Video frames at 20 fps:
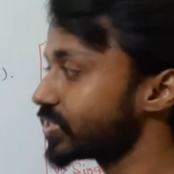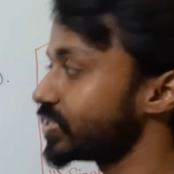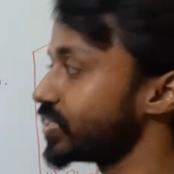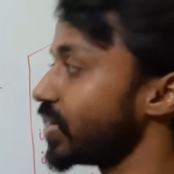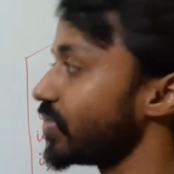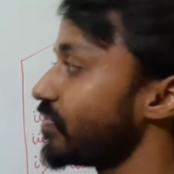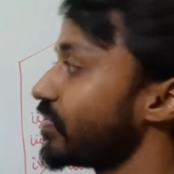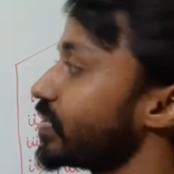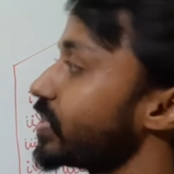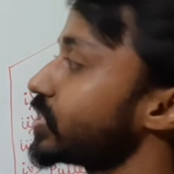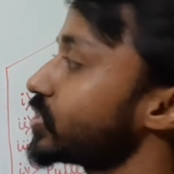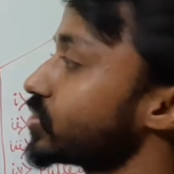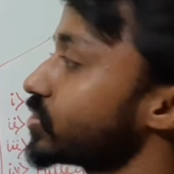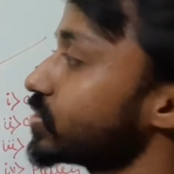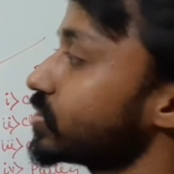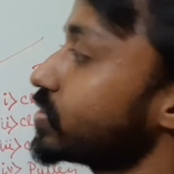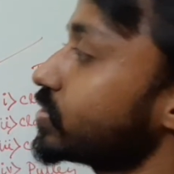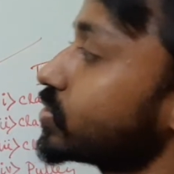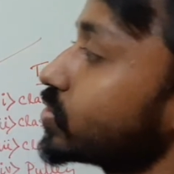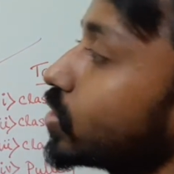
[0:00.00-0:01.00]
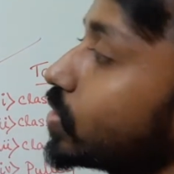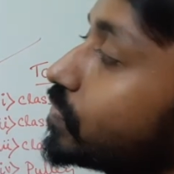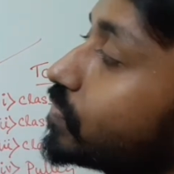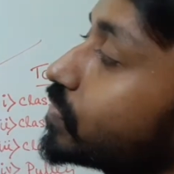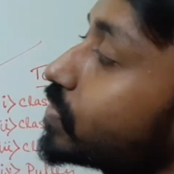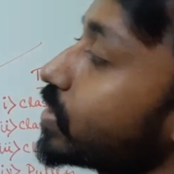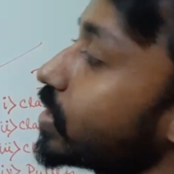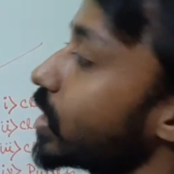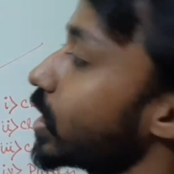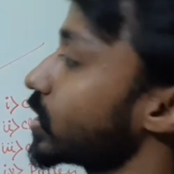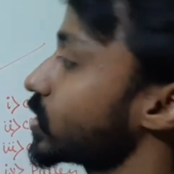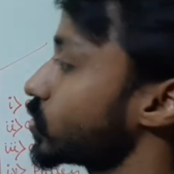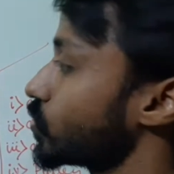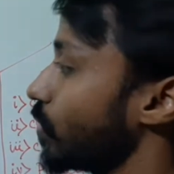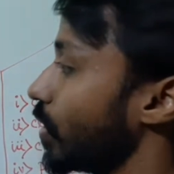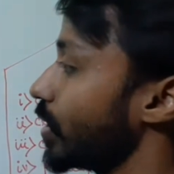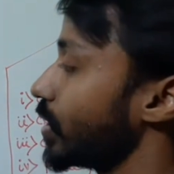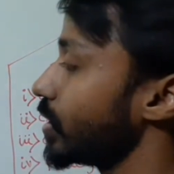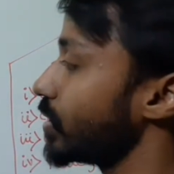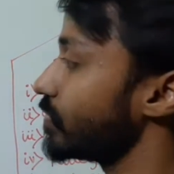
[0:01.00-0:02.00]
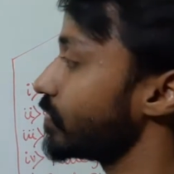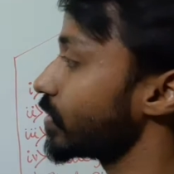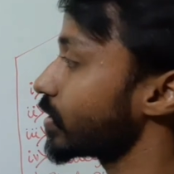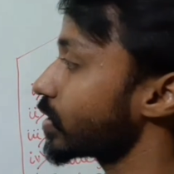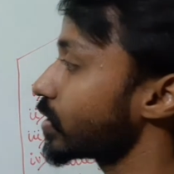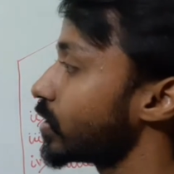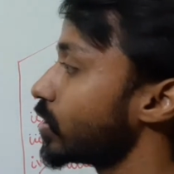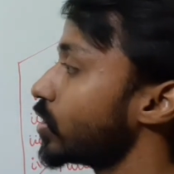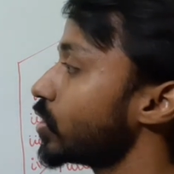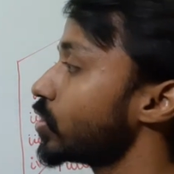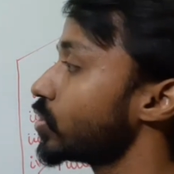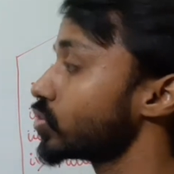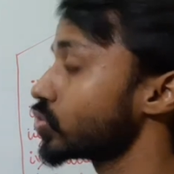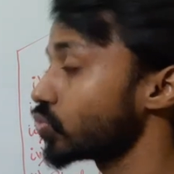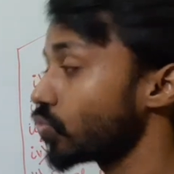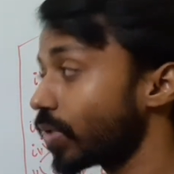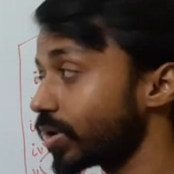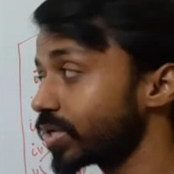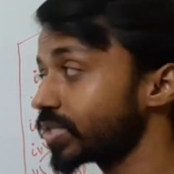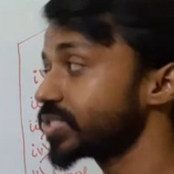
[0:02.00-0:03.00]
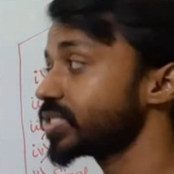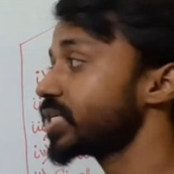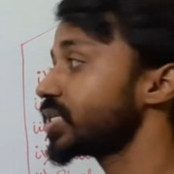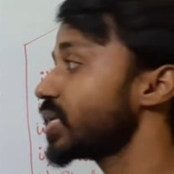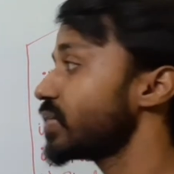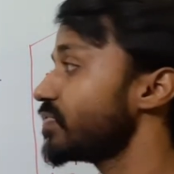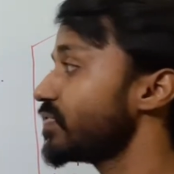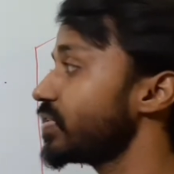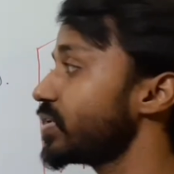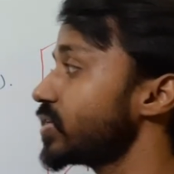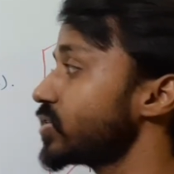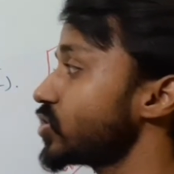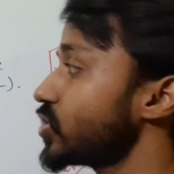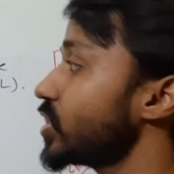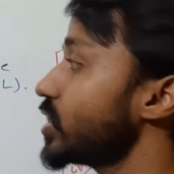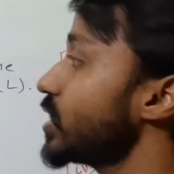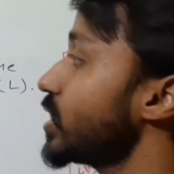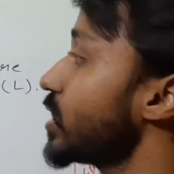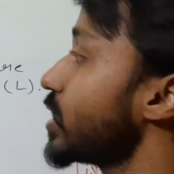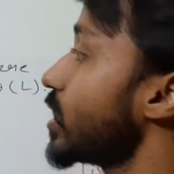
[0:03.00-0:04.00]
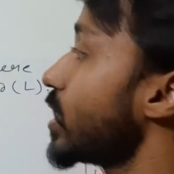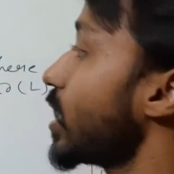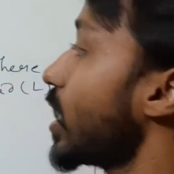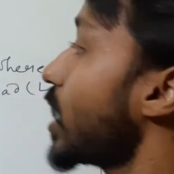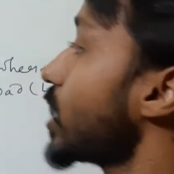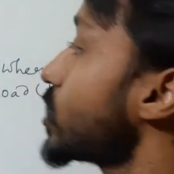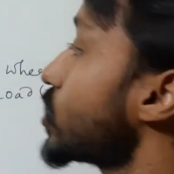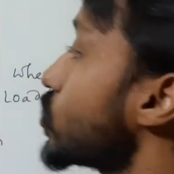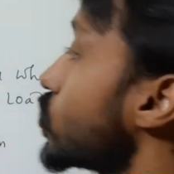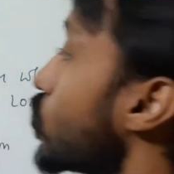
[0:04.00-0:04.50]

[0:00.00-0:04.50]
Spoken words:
definitions of class 1 lever. So what is the definition? Class